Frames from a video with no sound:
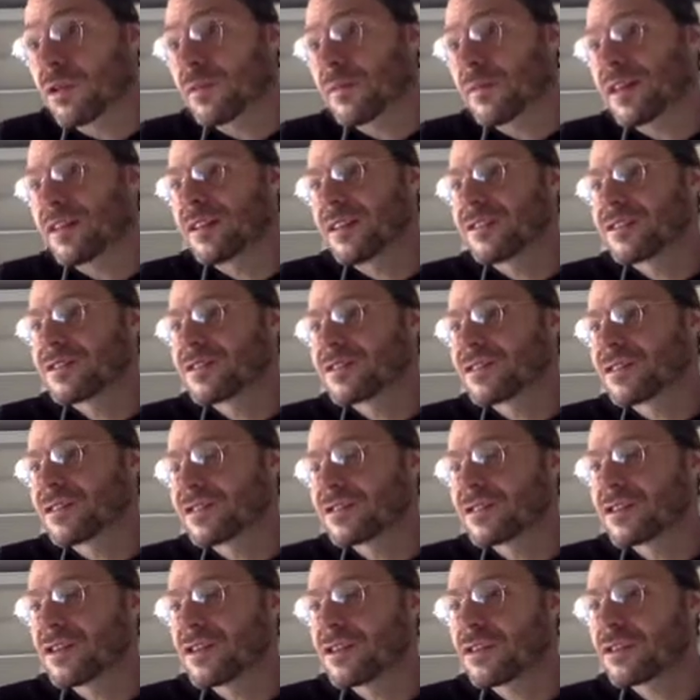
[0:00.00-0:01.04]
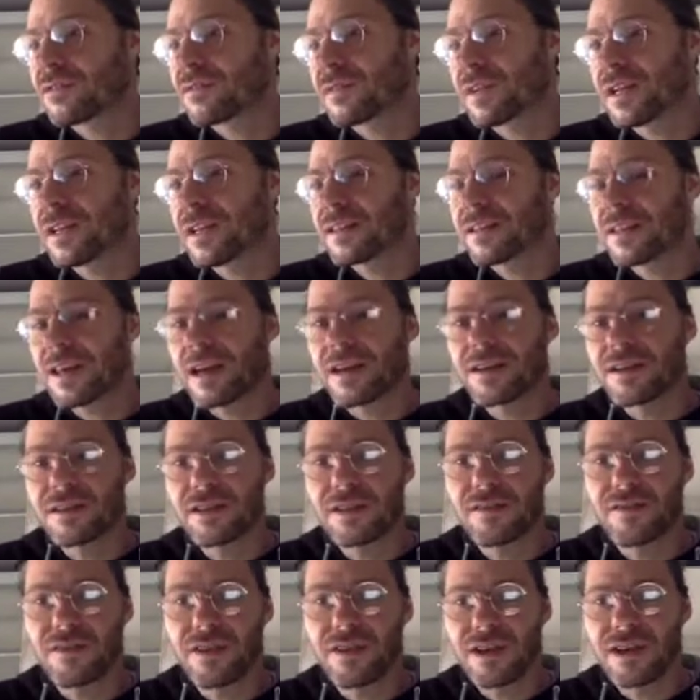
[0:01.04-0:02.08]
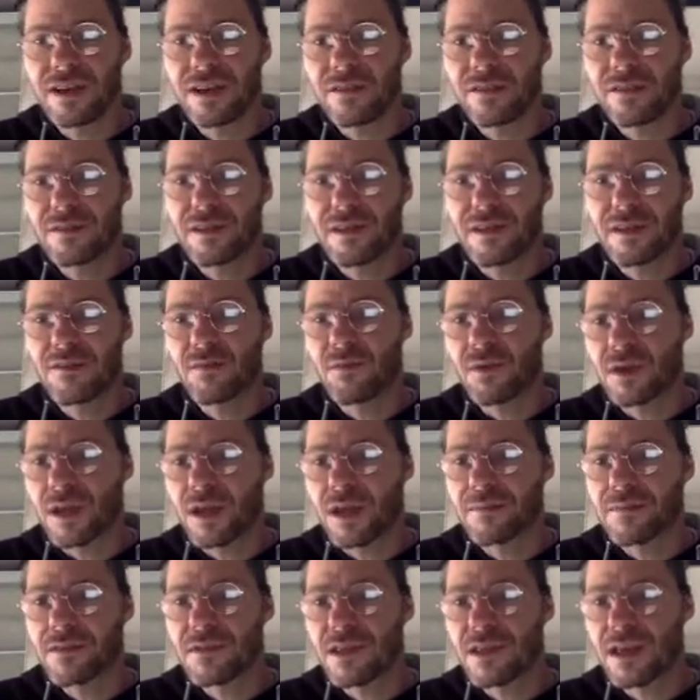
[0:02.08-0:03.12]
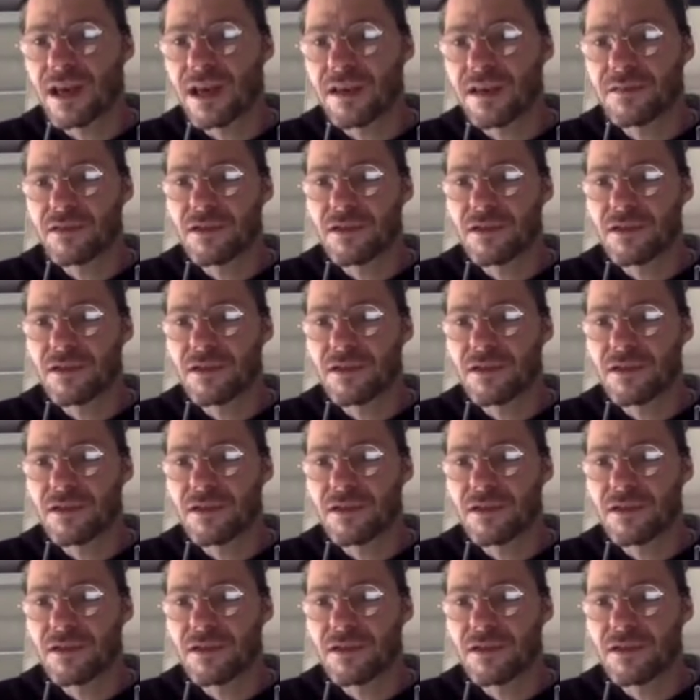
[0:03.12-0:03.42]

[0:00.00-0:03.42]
I mean, there's nothing really scientific in what I'm saying.